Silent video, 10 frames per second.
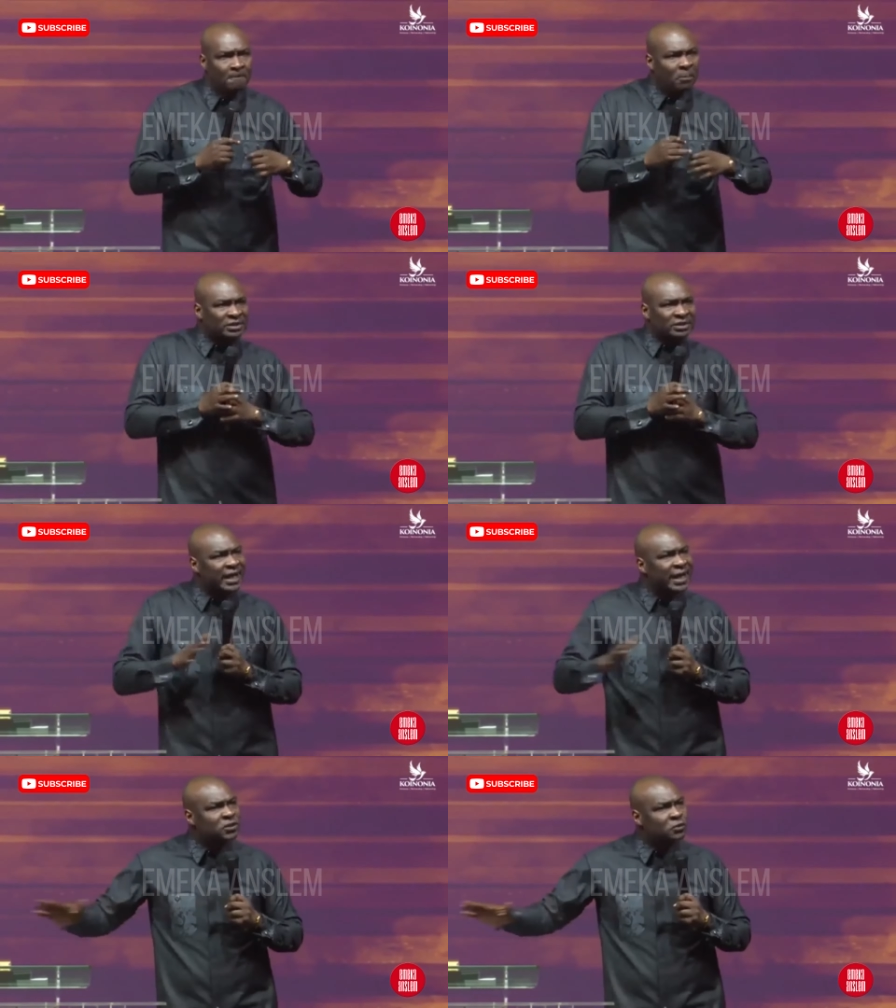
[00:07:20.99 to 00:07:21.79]
but
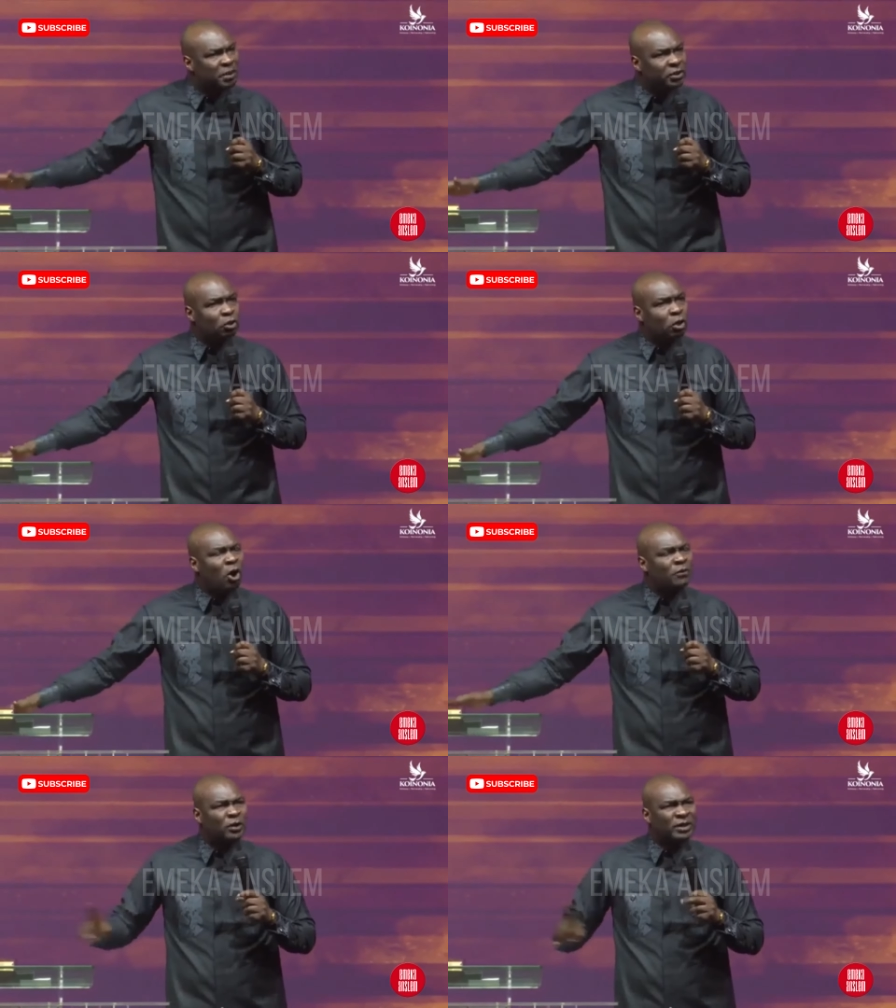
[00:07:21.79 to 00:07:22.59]
thanks be to
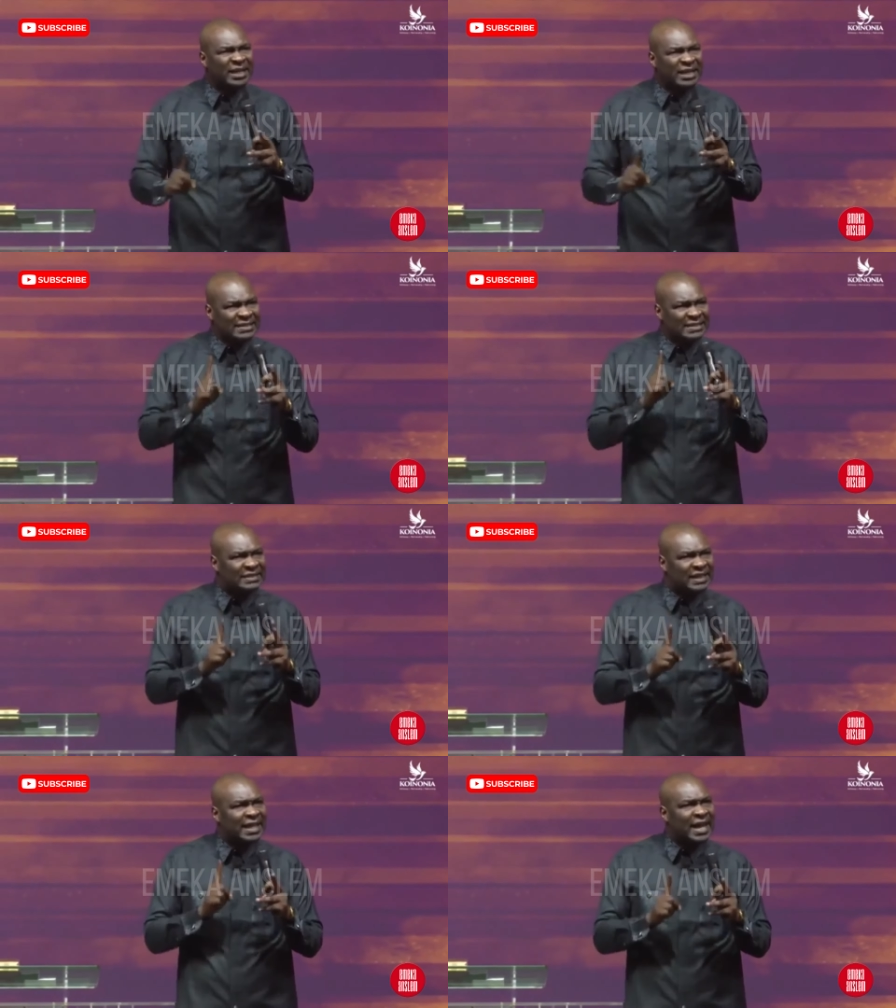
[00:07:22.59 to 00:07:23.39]
God for the
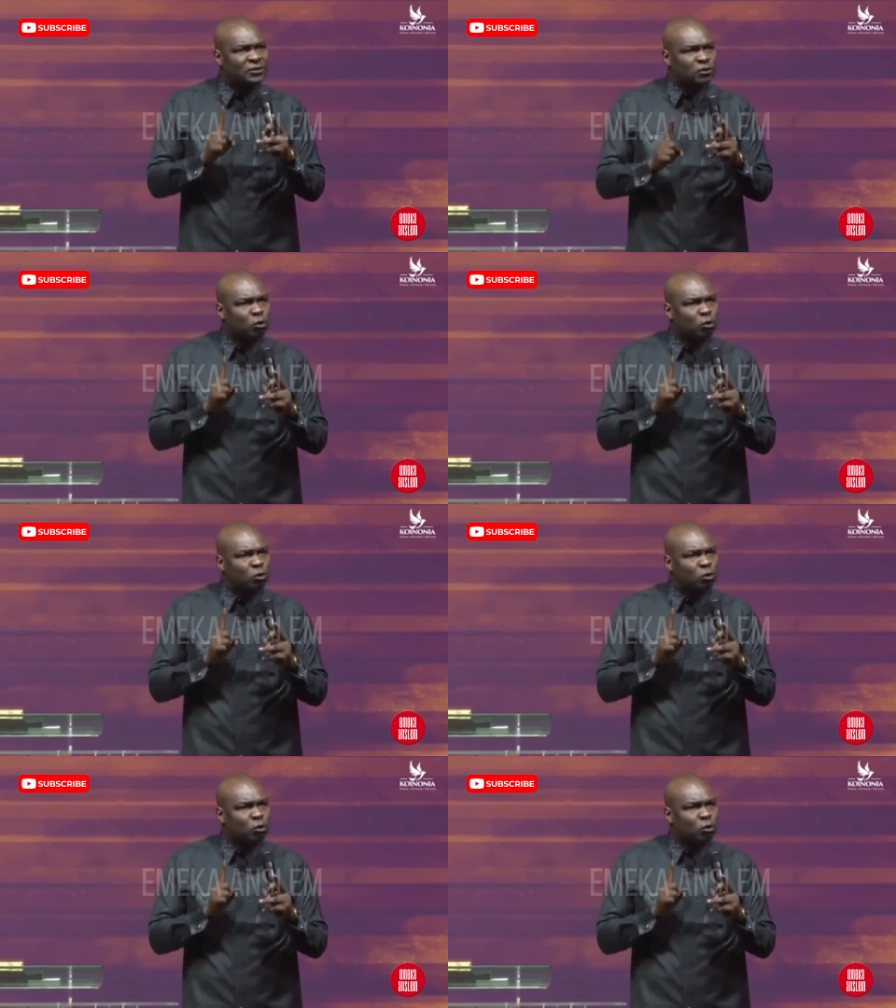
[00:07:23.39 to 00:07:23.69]
resilience to